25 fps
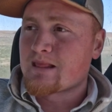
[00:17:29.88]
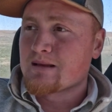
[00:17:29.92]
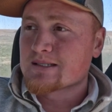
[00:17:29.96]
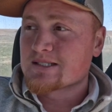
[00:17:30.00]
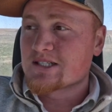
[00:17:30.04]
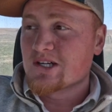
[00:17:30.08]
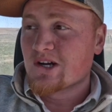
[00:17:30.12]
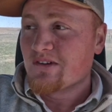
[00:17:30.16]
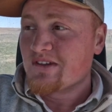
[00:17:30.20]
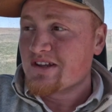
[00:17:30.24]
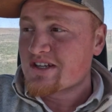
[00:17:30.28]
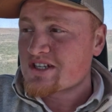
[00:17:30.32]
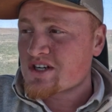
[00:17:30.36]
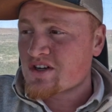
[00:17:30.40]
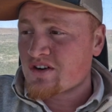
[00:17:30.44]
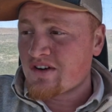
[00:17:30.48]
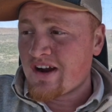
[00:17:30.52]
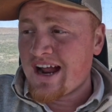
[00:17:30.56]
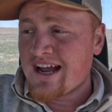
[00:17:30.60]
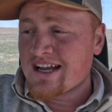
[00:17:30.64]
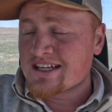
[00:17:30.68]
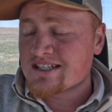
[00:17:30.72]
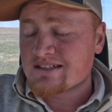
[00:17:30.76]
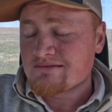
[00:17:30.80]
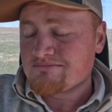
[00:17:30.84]
So this
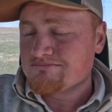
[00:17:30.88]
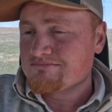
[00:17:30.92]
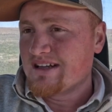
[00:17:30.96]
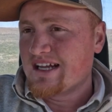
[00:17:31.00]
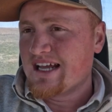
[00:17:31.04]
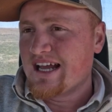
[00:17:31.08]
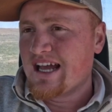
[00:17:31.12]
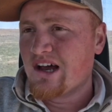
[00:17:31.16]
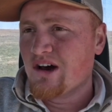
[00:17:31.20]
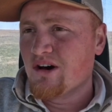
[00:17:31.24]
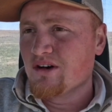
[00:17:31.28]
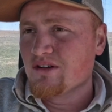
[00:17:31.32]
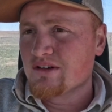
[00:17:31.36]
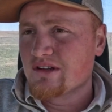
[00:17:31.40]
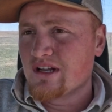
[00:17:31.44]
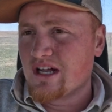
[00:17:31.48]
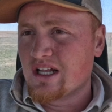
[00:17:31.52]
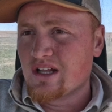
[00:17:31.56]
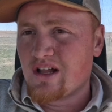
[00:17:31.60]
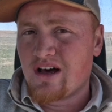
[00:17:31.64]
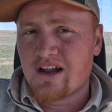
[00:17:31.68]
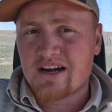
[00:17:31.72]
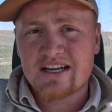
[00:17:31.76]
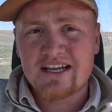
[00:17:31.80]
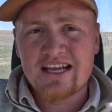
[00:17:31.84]
grass held
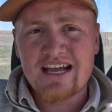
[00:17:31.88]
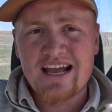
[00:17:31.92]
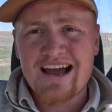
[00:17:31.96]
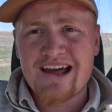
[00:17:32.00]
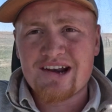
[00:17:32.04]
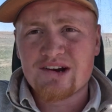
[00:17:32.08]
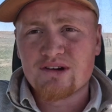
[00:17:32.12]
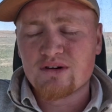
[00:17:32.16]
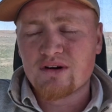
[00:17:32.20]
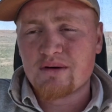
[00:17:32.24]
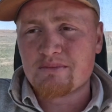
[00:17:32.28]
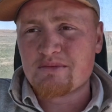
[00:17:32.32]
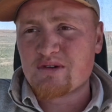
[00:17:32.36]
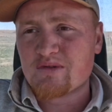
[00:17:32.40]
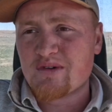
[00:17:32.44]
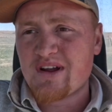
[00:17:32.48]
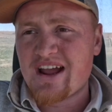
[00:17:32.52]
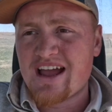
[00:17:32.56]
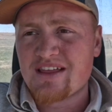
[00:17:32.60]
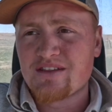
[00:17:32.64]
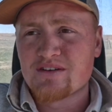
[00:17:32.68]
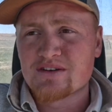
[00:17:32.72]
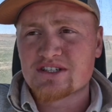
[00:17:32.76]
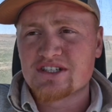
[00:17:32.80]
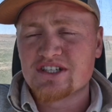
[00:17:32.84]
a lot of cattle. I mean, we
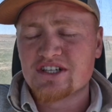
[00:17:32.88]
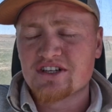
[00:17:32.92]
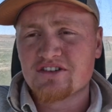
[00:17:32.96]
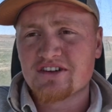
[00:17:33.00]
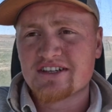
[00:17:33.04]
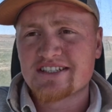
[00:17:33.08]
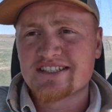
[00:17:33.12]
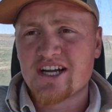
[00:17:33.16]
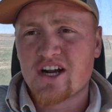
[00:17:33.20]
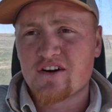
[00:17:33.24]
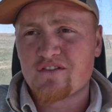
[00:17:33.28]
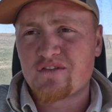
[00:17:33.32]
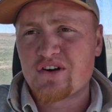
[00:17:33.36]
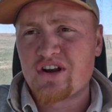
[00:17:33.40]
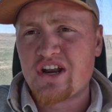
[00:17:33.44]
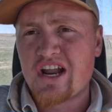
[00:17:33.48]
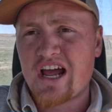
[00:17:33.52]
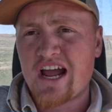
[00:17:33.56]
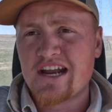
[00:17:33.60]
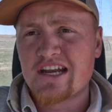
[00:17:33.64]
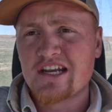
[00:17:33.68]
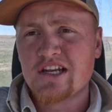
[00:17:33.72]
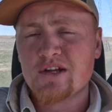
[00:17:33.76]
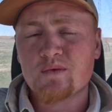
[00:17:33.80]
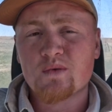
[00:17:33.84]
had those yearlings out for
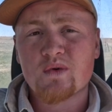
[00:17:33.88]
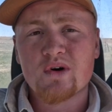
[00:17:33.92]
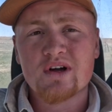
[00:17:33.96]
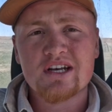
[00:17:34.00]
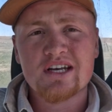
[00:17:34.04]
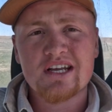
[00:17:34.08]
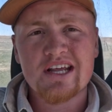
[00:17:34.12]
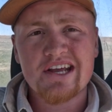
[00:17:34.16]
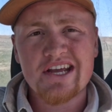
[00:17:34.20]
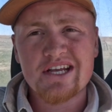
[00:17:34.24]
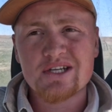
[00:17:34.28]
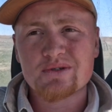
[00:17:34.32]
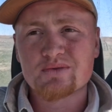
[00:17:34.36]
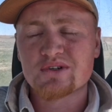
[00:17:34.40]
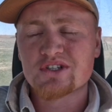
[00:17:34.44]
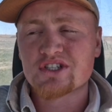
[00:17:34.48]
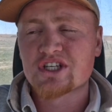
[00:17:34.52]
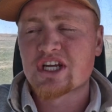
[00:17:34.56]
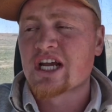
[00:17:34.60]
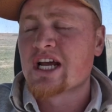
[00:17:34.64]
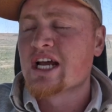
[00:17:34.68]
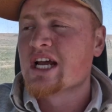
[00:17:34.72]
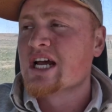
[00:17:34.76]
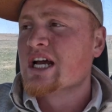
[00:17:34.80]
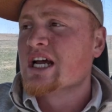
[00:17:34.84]
91 days,
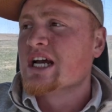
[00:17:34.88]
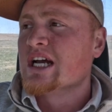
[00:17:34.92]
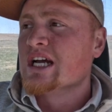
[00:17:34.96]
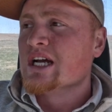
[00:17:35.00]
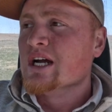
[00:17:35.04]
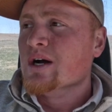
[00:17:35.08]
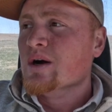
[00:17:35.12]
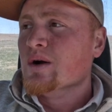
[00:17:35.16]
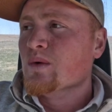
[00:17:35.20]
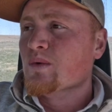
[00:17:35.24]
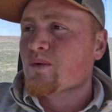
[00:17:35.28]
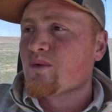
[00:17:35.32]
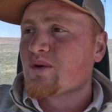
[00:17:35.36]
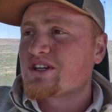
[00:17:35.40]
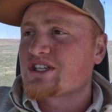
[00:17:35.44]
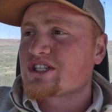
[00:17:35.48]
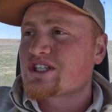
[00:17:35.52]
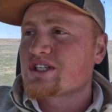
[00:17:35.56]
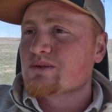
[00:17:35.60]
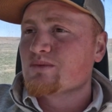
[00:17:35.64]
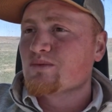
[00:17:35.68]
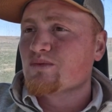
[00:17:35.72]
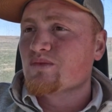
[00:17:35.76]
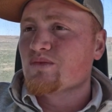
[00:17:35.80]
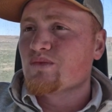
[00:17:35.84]
which we
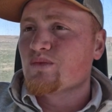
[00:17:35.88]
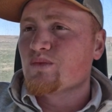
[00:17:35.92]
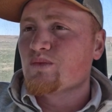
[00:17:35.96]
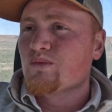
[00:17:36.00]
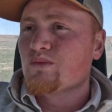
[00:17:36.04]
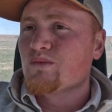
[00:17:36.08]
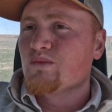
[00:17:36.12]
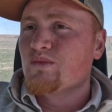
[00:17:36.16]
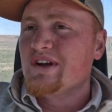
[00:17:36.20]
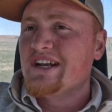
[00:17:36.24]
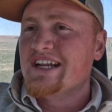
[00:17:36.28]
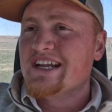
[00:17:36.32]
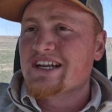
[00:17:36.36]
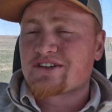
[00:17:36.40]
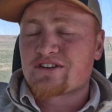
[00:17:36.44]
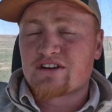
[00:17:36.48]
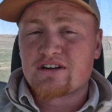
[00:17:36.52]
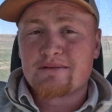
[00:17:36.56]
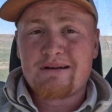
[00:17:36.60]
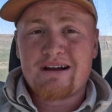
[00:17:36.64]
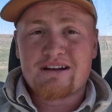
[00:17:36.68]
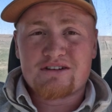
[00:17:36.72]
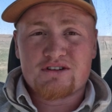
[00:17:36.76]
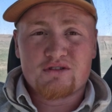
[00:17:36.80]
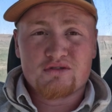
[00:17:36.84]
didn't
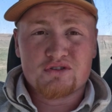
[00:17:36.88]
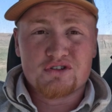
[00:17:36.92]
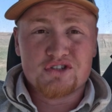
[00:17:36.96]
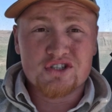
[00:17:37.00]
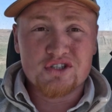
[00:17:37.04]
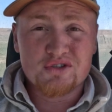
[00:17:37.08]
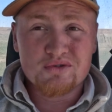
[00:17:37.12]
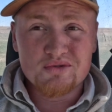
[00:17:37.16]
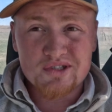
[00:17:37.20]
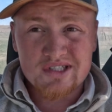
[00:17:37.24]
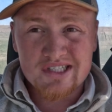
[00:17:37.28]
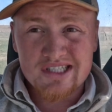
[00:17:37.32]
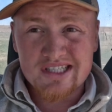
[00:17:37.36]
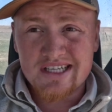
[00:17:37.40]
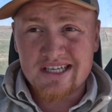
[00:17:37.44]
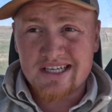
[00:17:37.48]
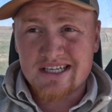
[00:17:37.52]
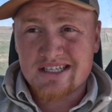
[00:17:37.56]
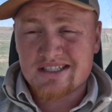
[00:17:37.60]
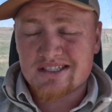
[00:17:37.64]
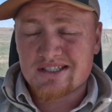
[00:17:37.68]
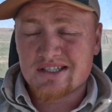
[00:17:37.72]
turn them out till June 6th.